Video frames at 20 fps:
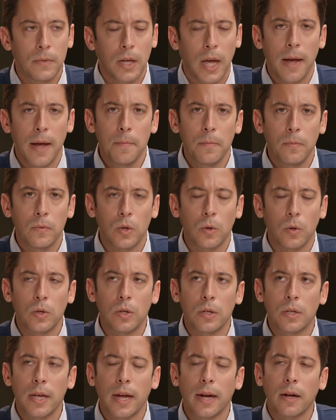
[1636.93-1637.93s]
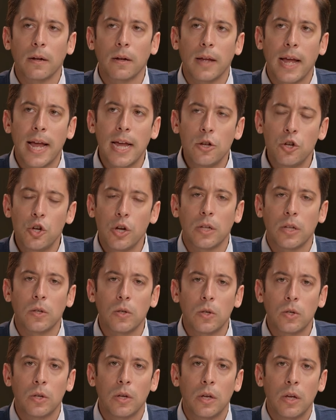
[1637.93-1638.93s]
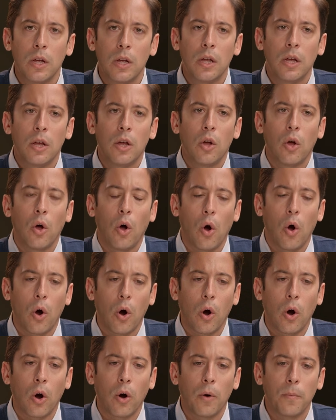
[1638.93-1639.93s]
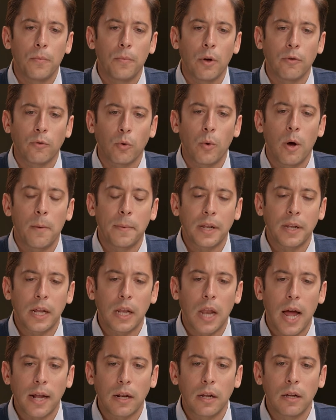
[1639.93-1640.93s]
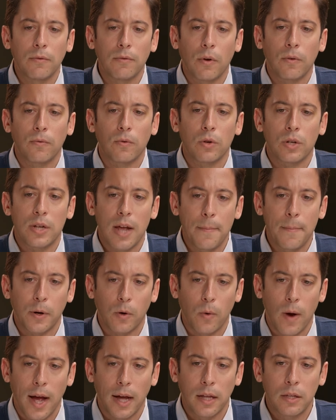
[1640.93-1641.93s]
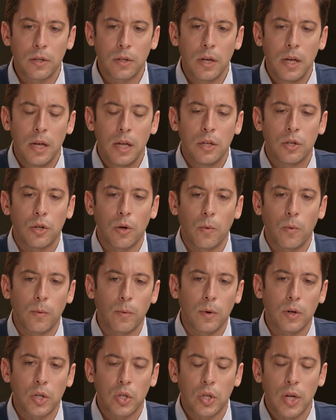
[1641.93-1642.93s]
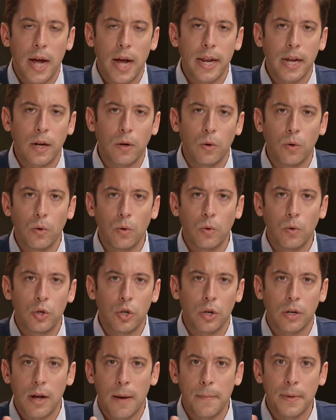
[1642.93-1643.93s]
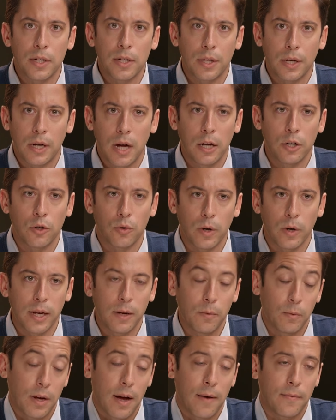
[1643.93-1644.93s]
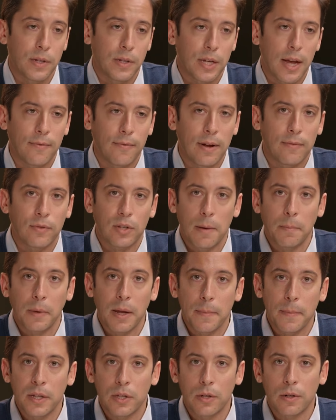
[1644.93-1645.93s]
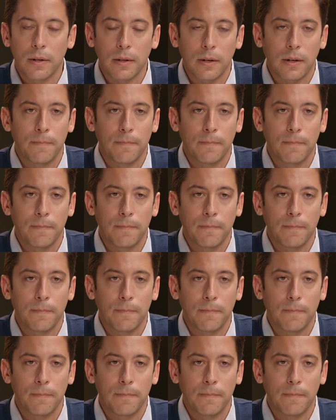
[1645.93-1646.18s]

Okay, so she's saying Asians are overwhelmingly likely to vote for Democrats. So when we're deciding who should come into the country, we obviously have to have some limits.